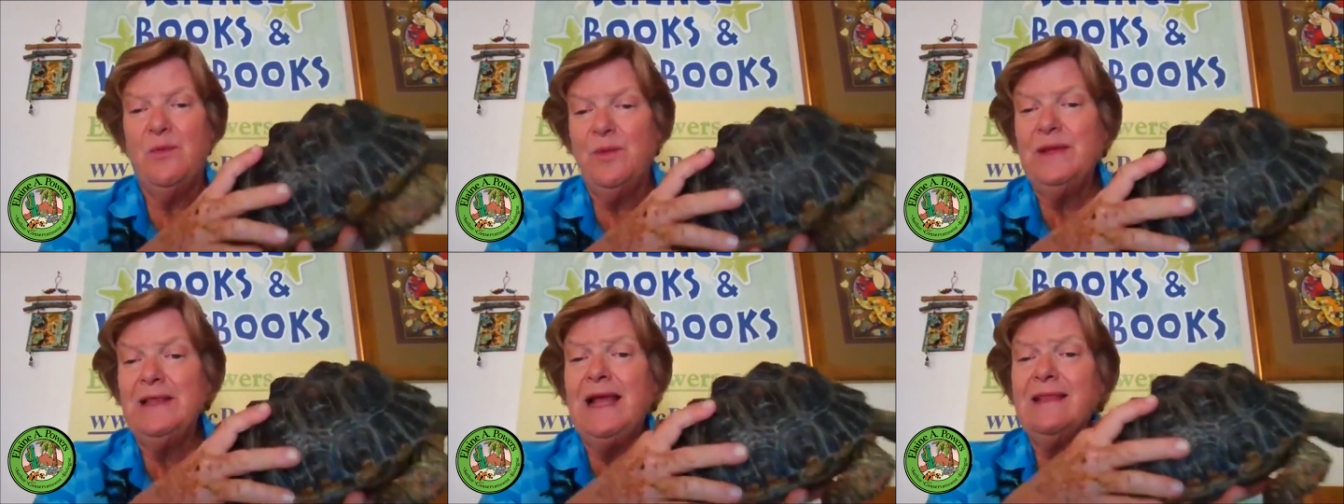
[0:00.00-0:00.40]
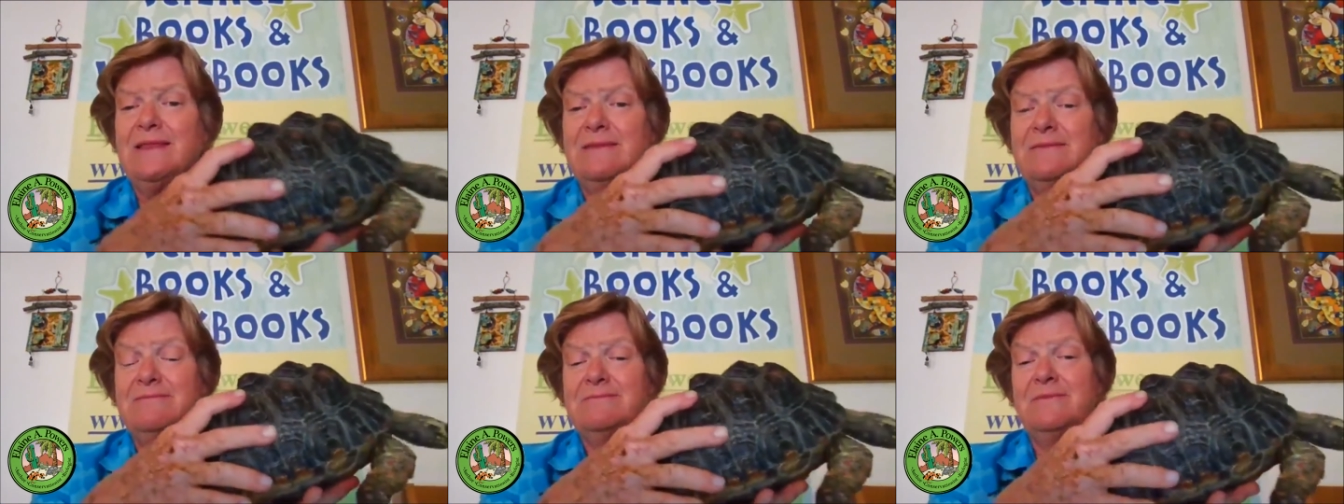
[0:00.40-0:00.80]
We like
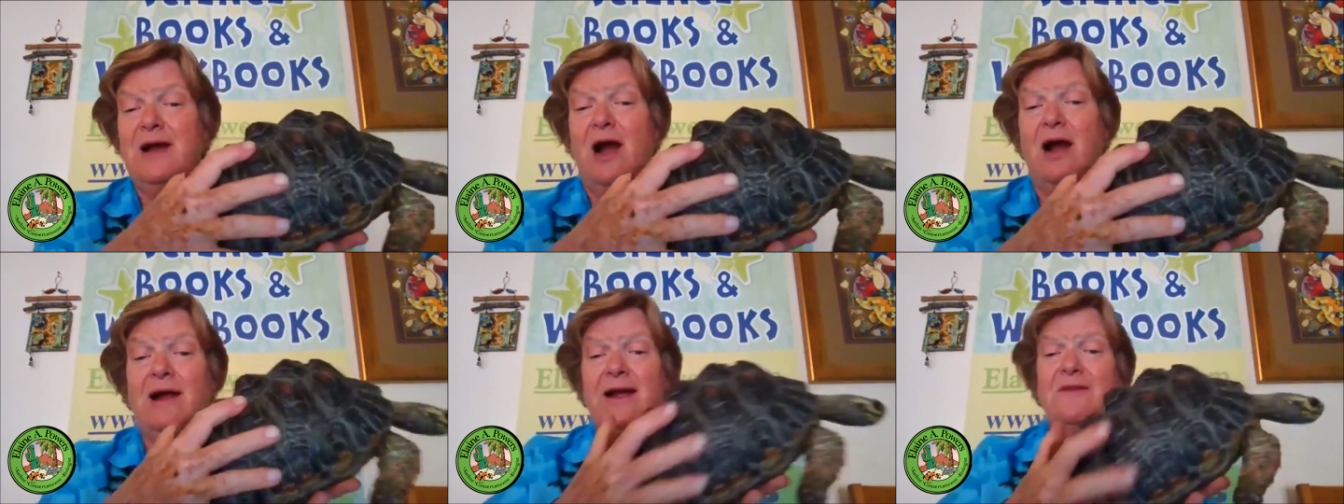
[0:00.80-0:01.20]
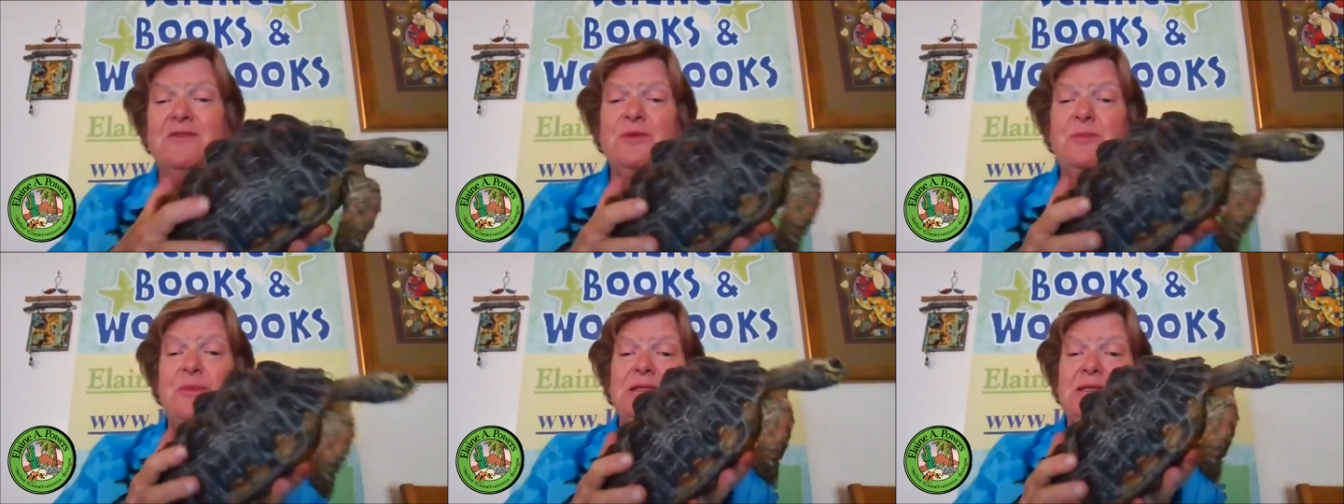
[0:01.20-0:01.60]
our
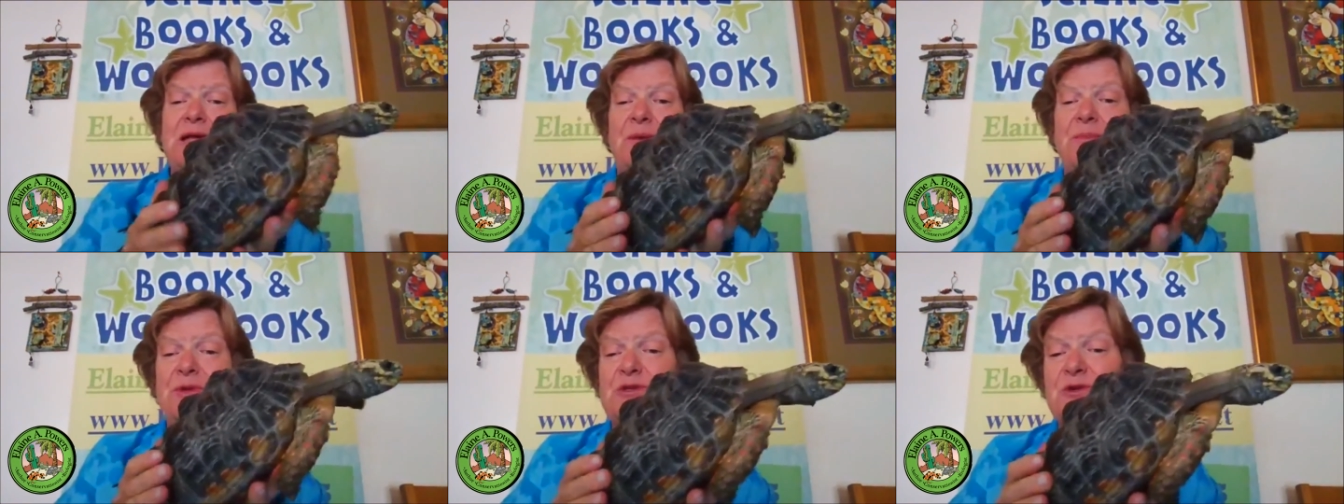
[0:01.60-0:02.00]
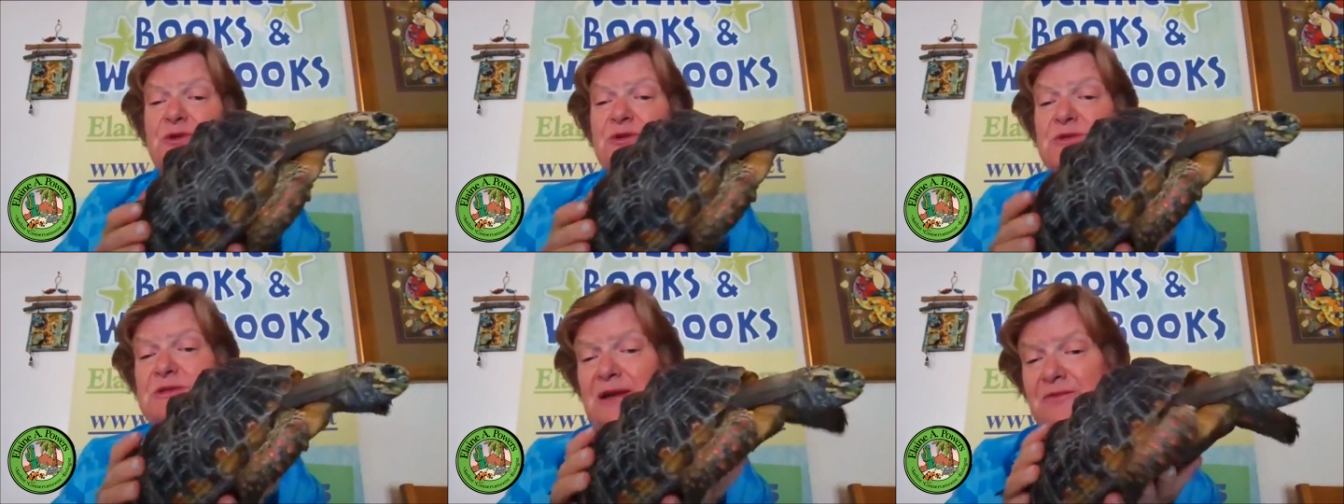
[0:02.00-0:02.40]
comfortable temperatures.